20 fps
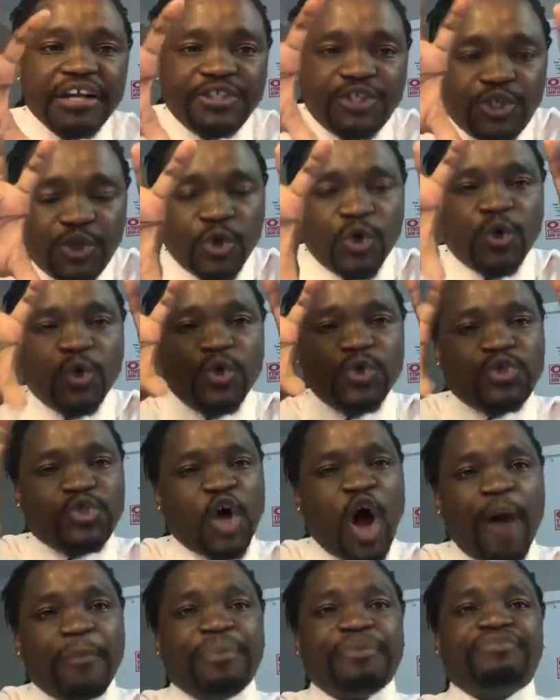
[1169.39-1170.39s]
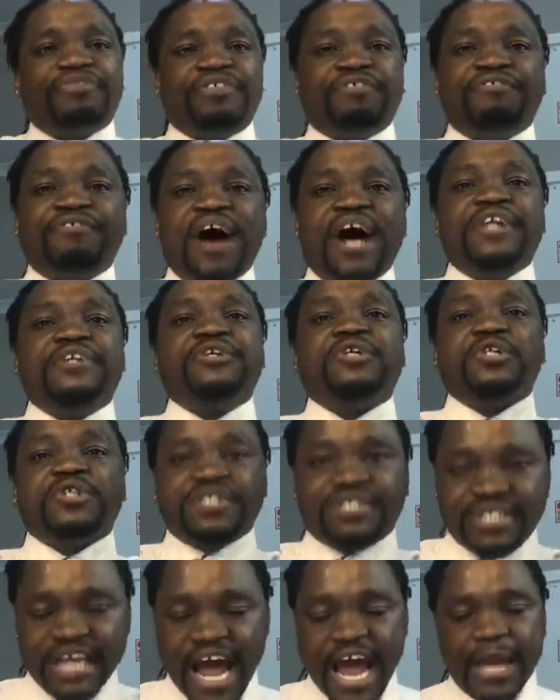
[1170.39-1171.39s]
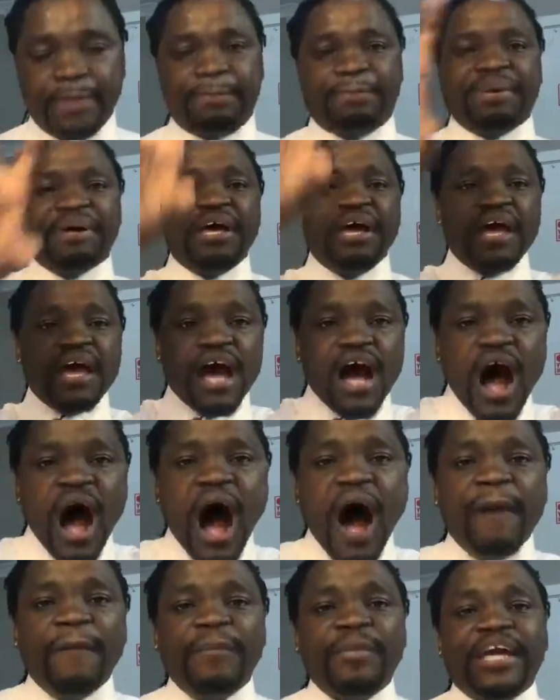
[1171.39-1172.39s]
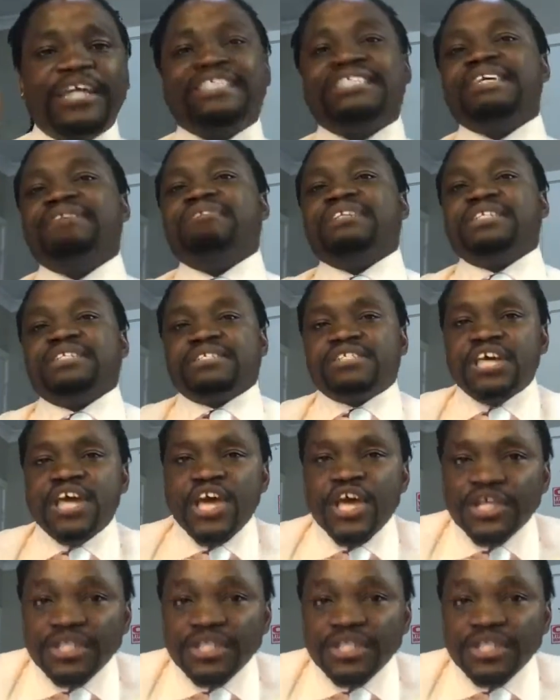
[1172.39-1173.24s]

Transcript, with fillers: do top of the funnel type um, activities.